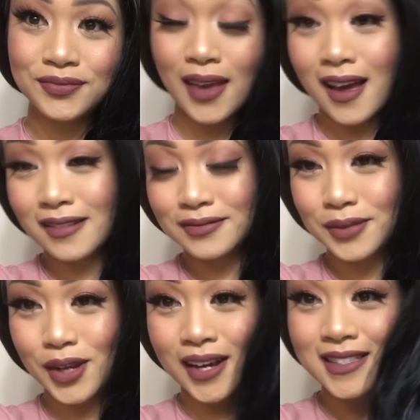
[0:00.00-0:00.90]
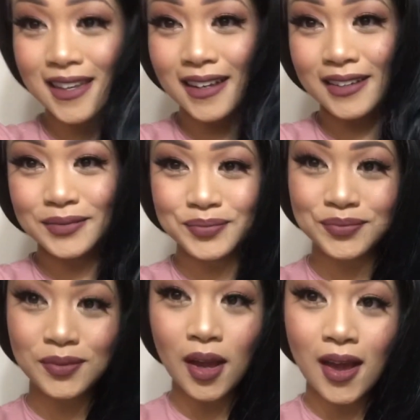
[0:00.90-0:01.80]
Yeah, what do you guys think?
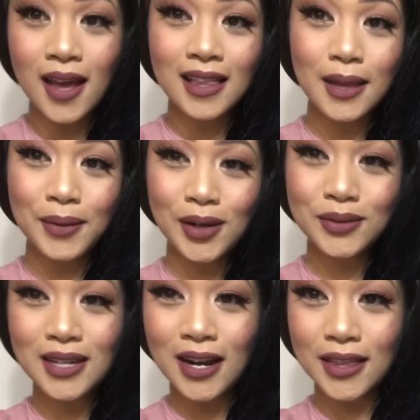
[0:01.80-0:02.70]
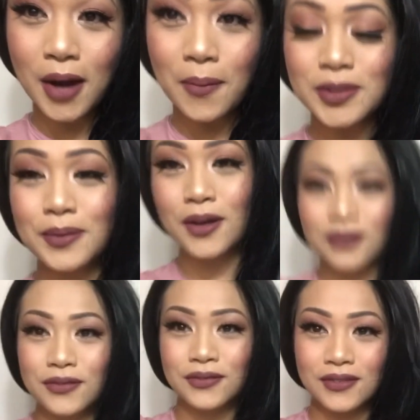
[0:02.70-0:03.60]
Let me know down in the comments below.
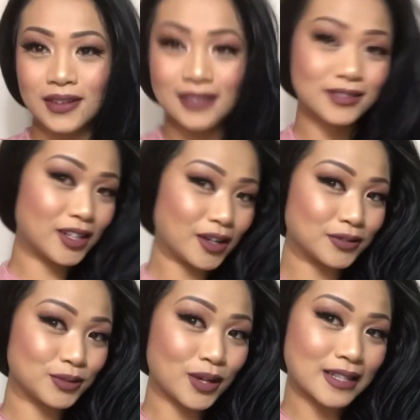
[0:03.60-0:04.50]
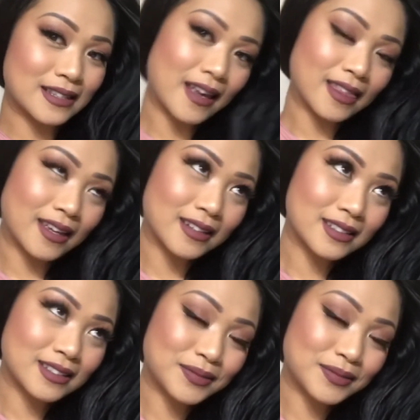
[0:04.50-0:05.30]
You know, you guys like this.